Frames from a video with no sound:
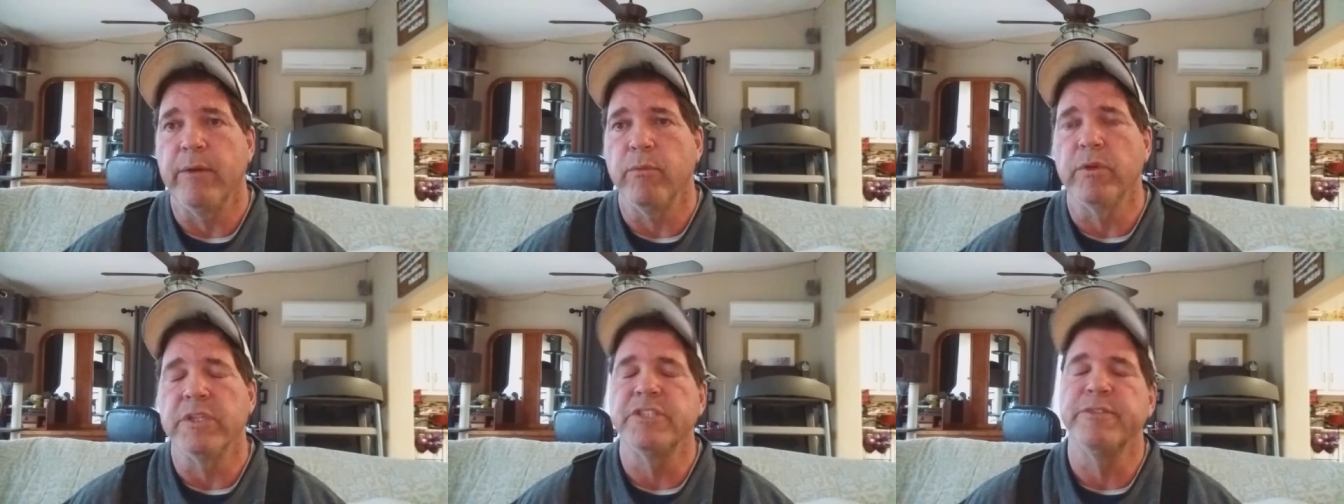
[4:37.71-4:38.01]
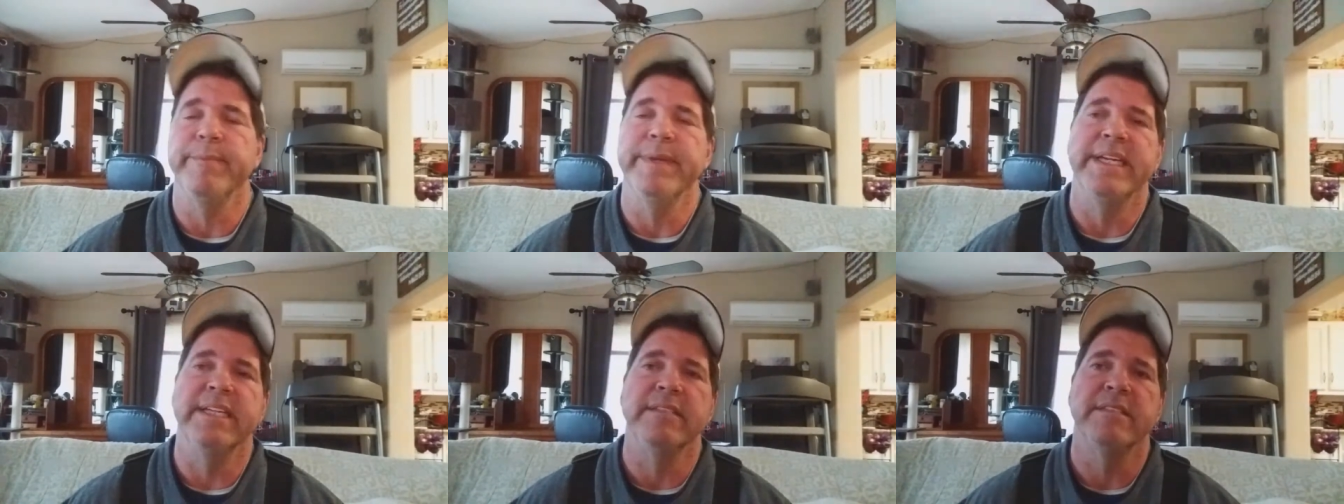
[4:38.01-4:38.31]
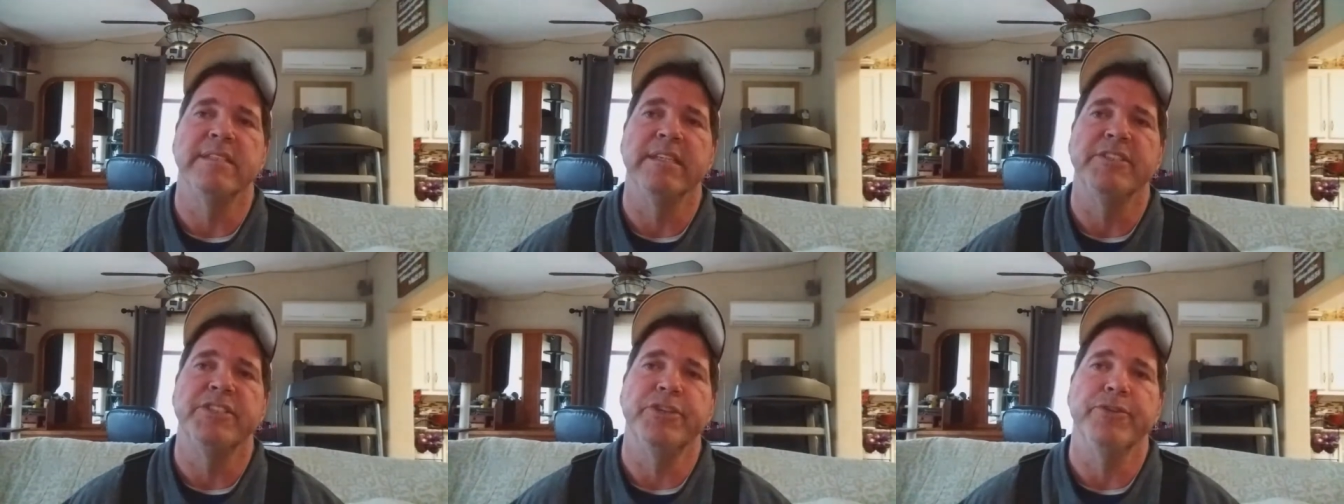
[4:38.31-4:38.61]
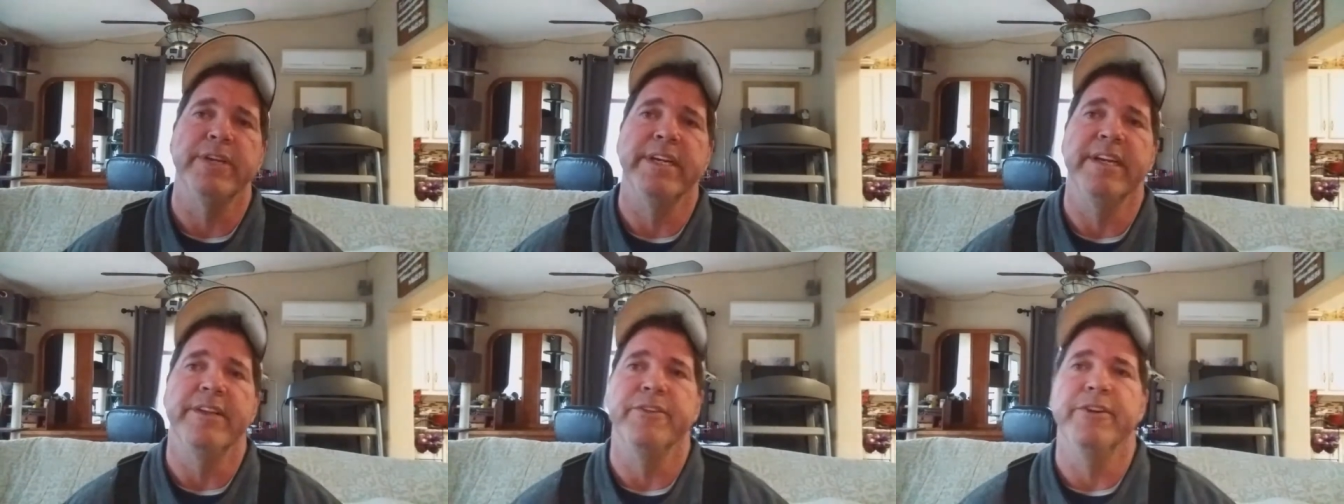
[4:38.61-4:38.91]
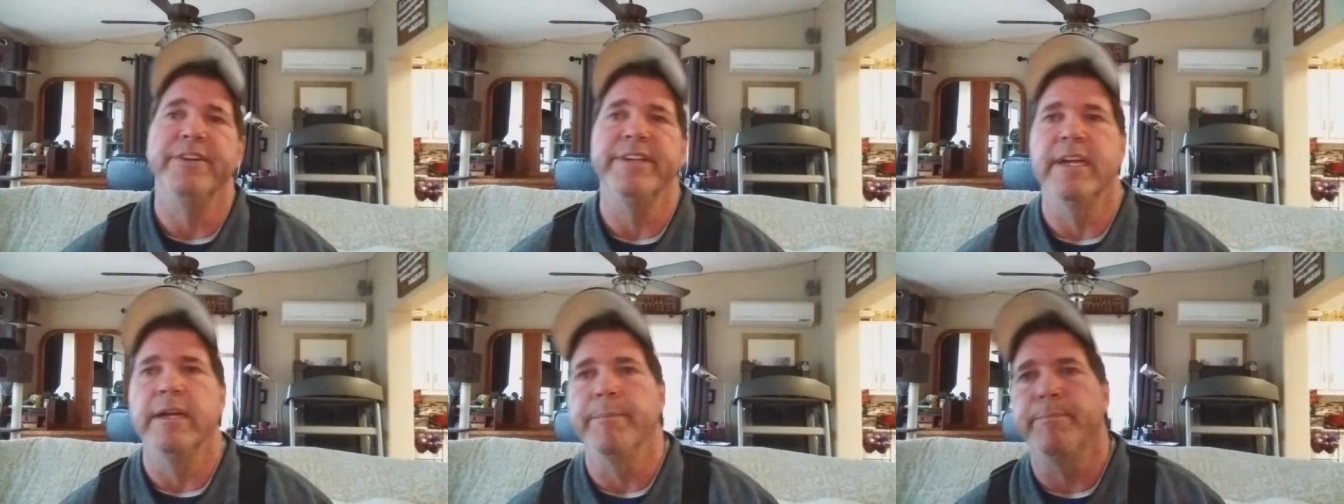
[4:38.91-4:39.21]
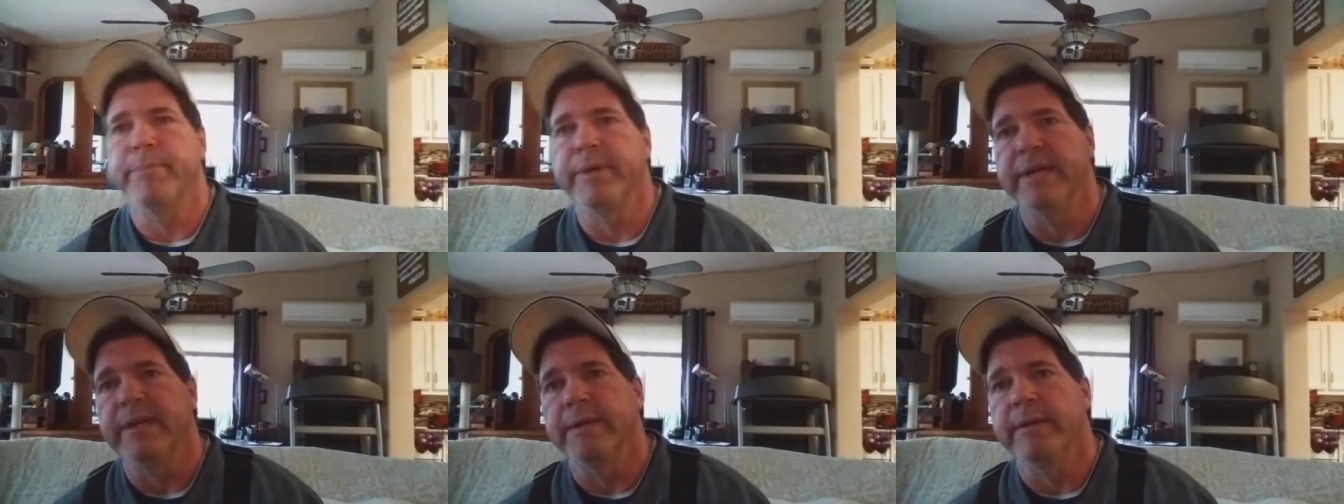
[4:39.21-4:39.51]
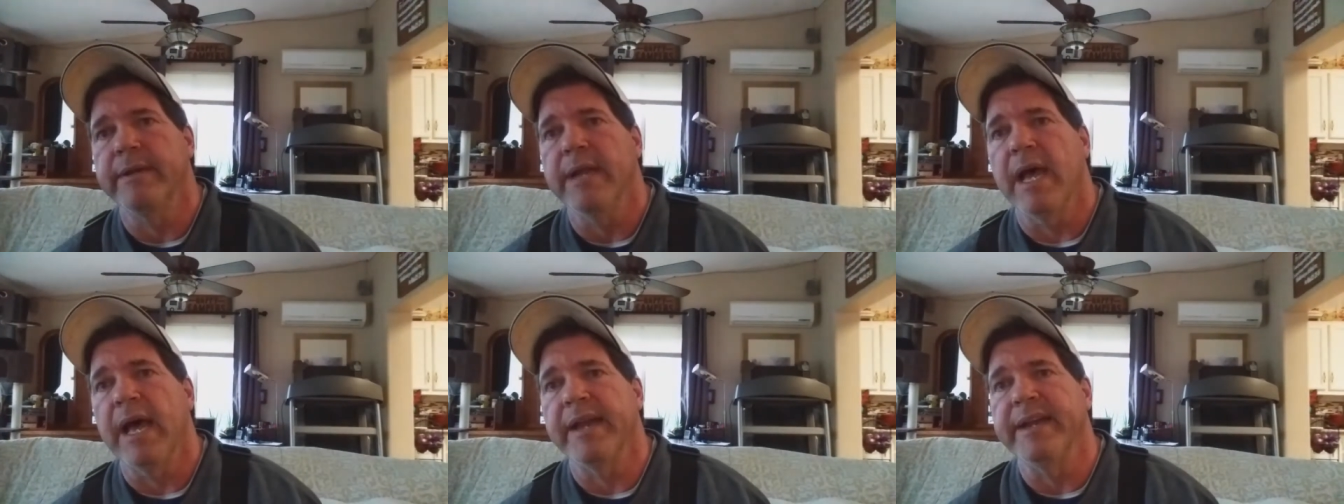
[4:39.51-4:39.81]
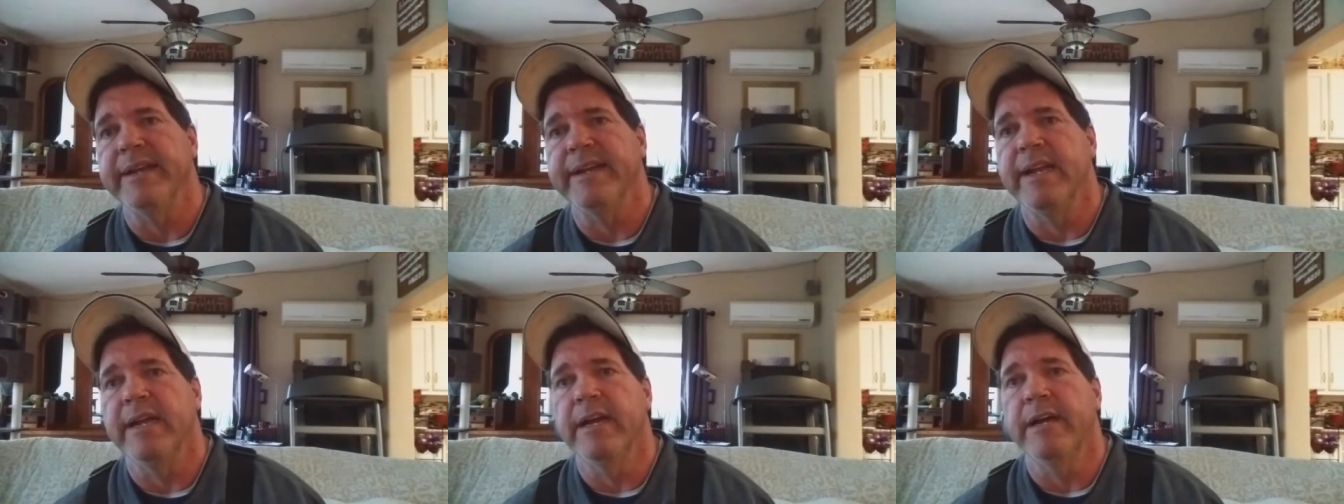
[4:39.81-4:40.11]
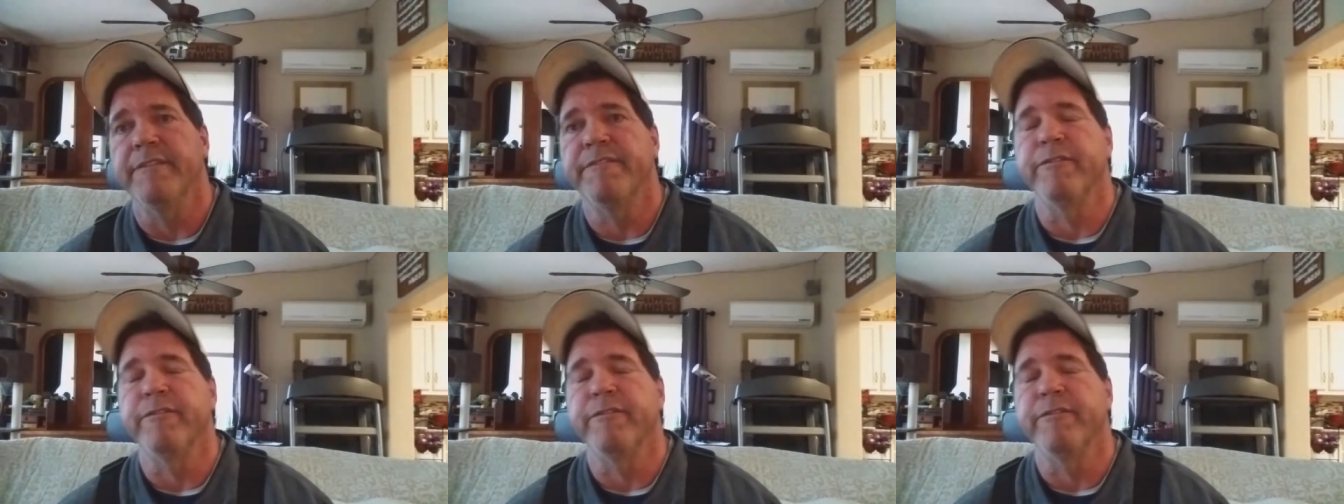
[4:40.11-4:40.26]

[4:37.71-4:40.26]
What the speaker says: which means that you're either dumping not enough